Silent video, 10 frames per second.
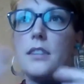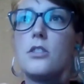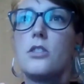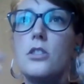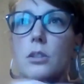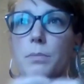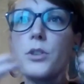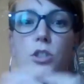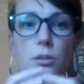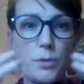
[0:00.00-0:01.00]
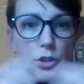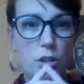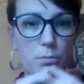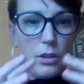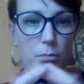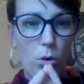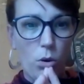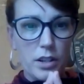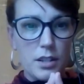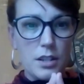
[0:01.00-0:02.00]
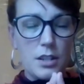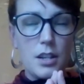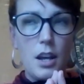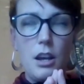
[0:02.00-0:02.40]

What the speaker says: is super, super, super important